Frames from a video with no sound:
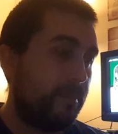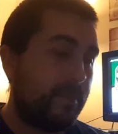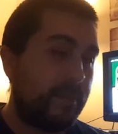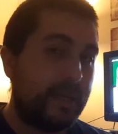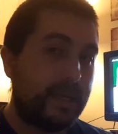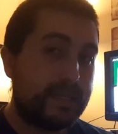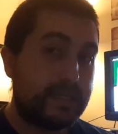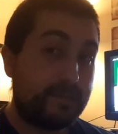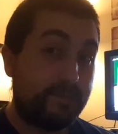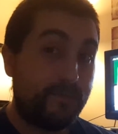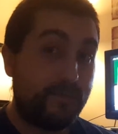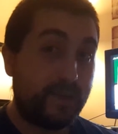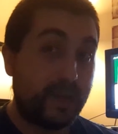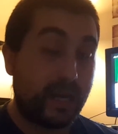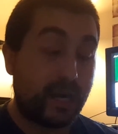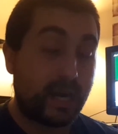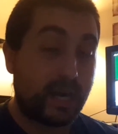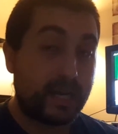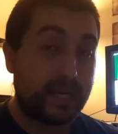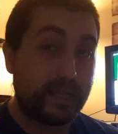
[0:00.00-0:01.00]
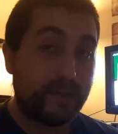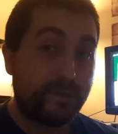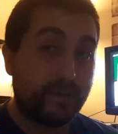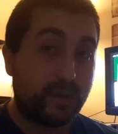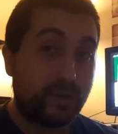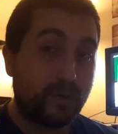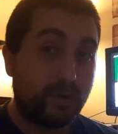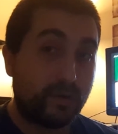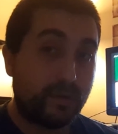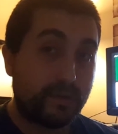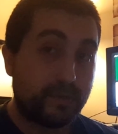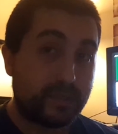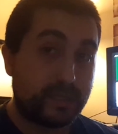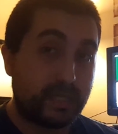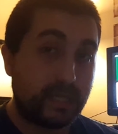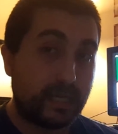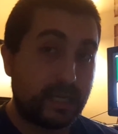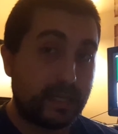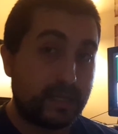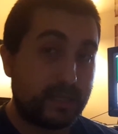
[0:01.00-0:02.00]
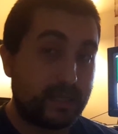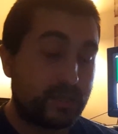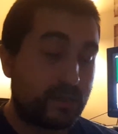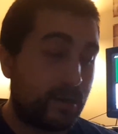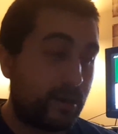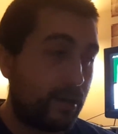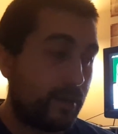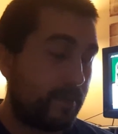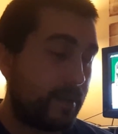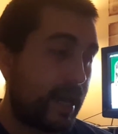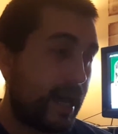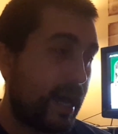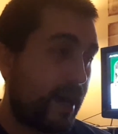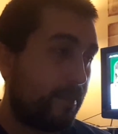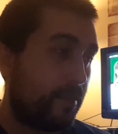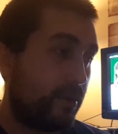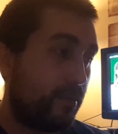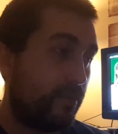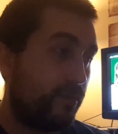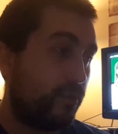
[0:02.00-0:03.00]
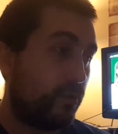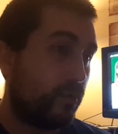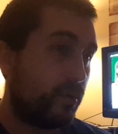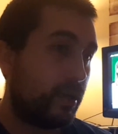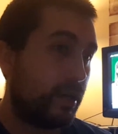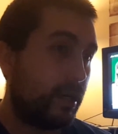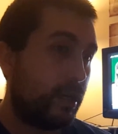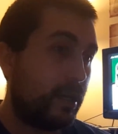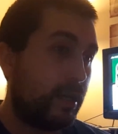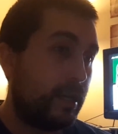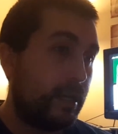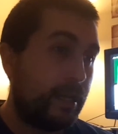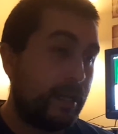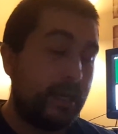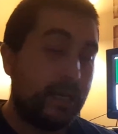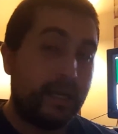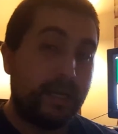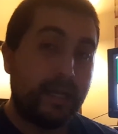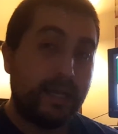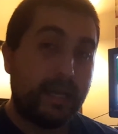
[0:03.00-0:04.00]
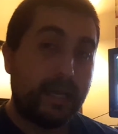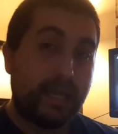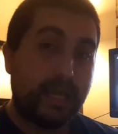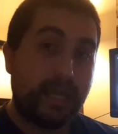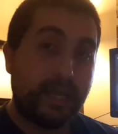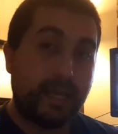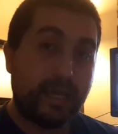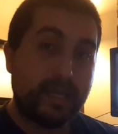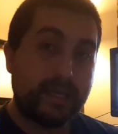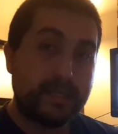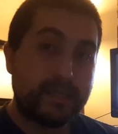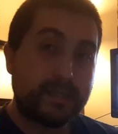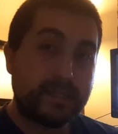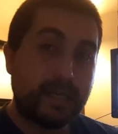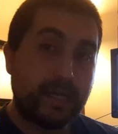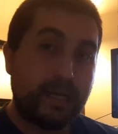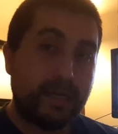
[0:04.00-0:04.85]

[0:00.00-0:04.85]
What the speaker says: It's very difficult to get the startup capital for it, and